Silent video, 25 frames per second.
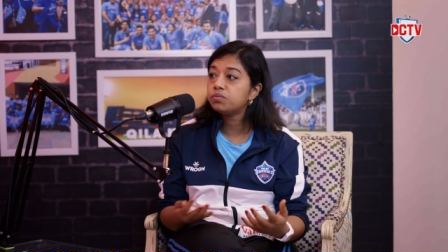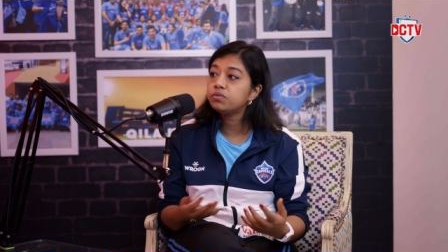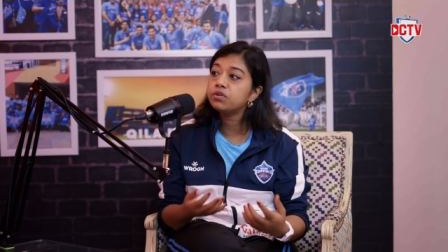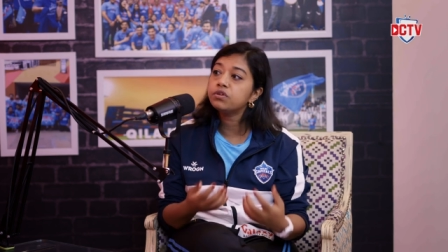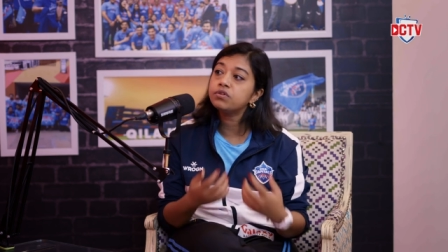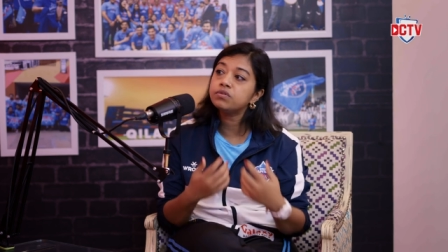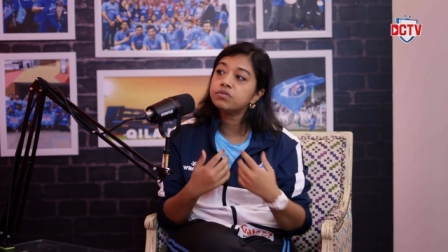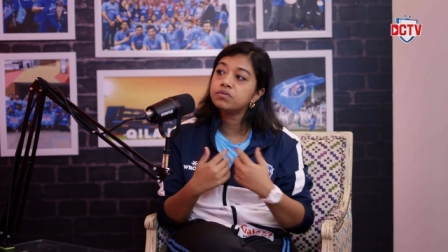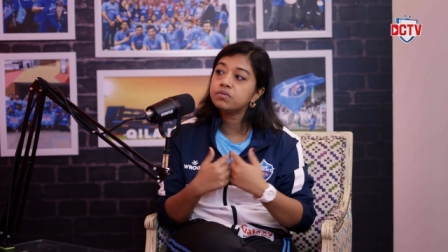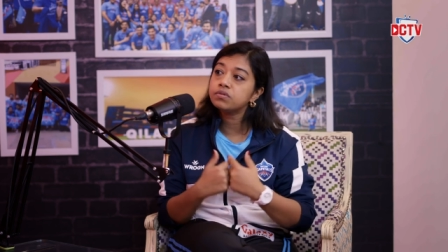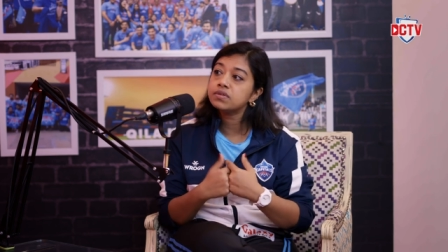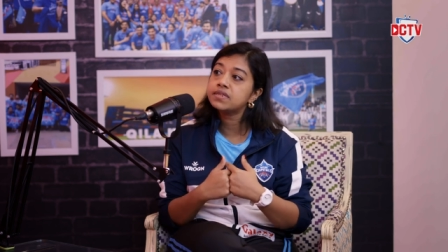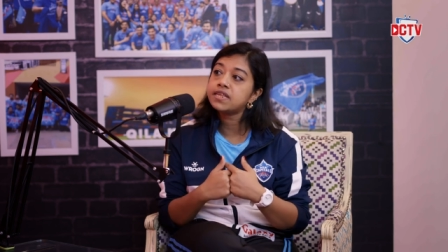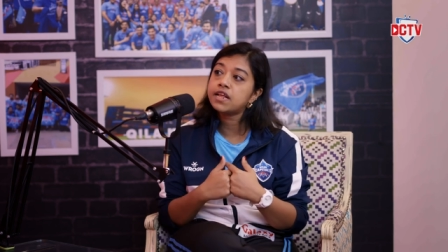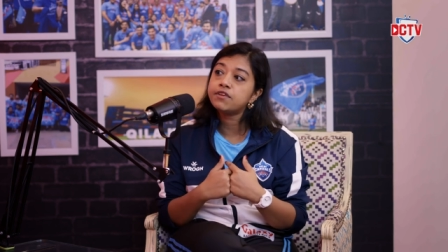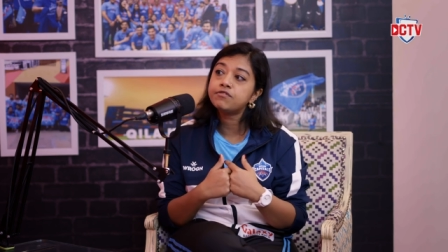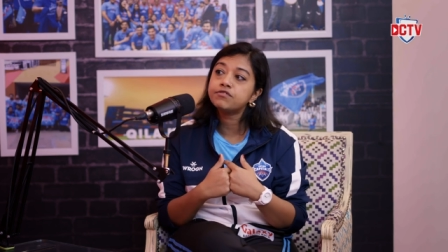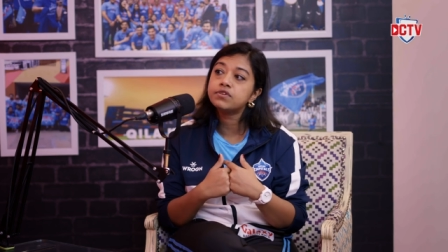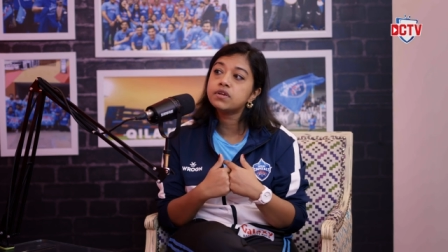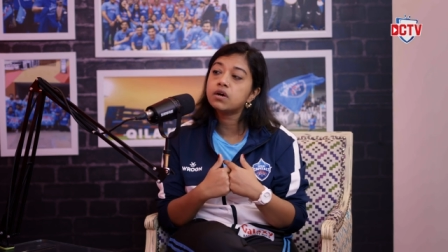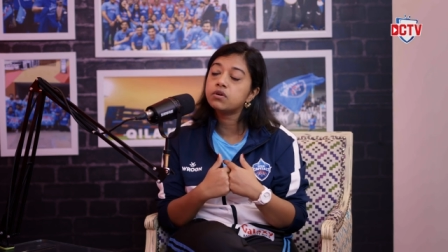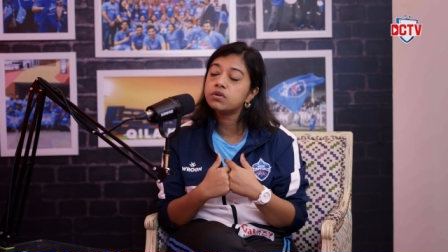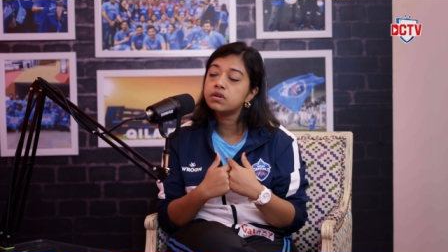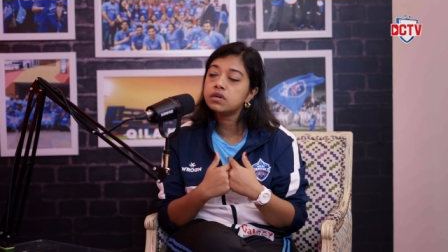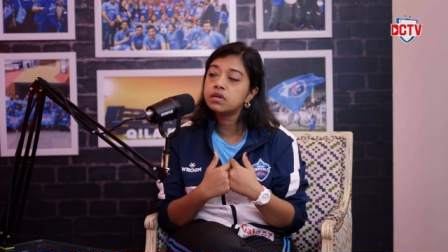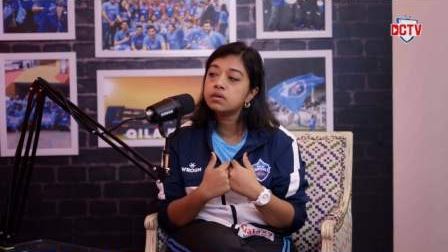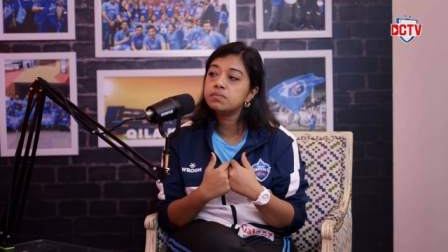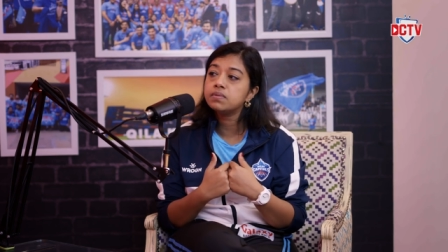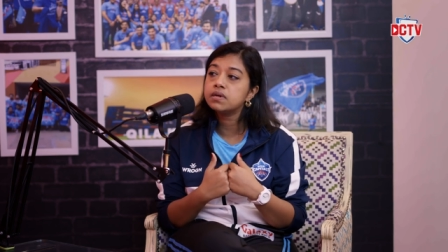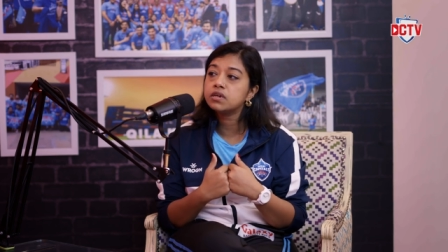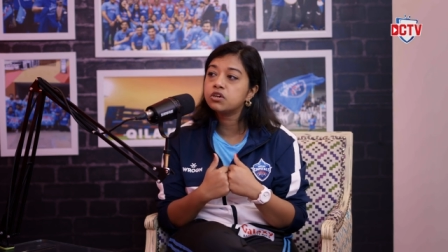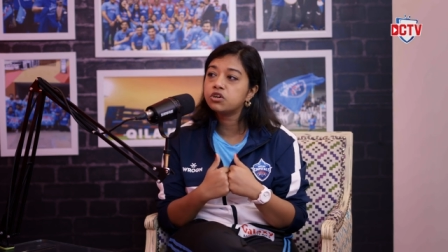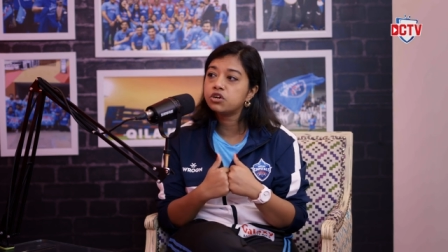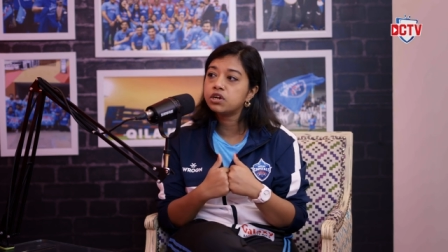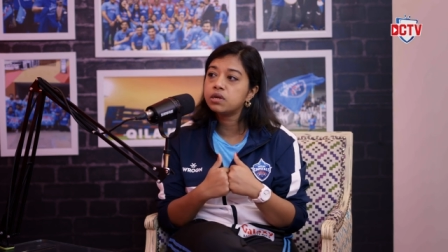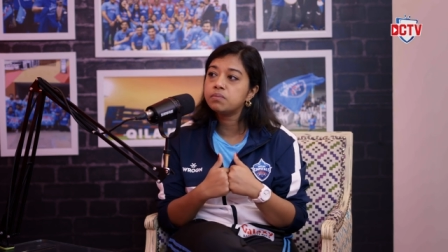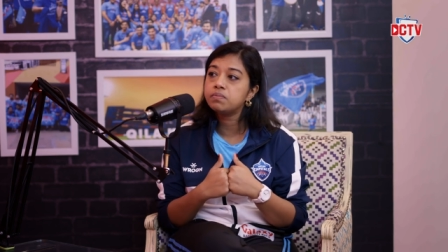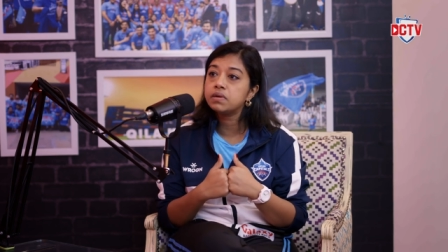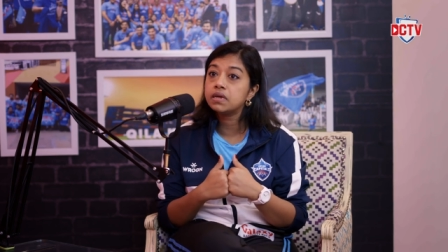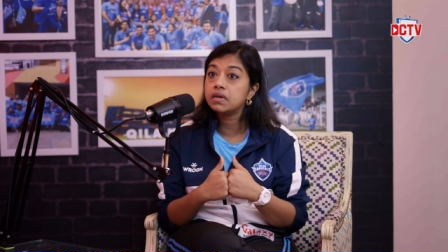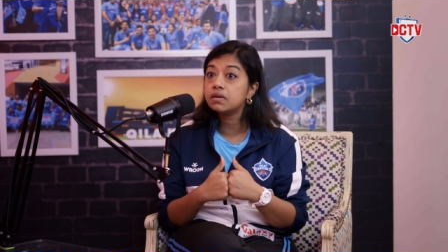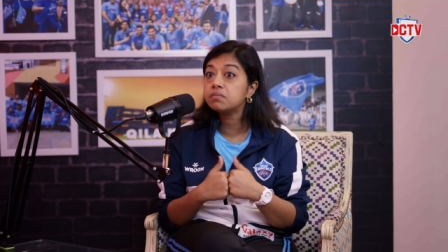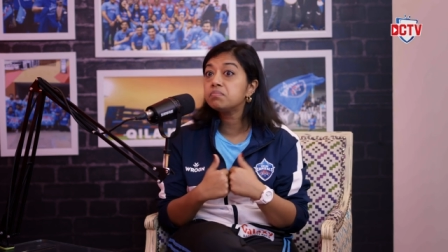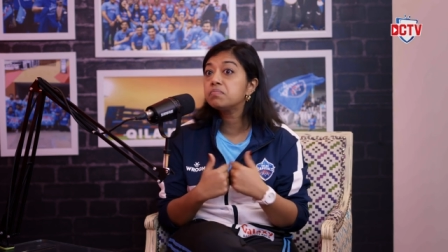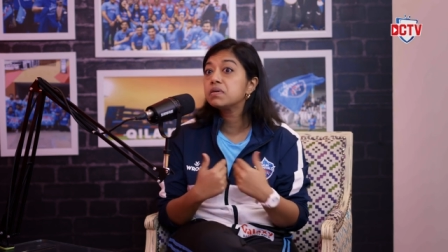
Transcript: you know, self doubt a little bit creeping in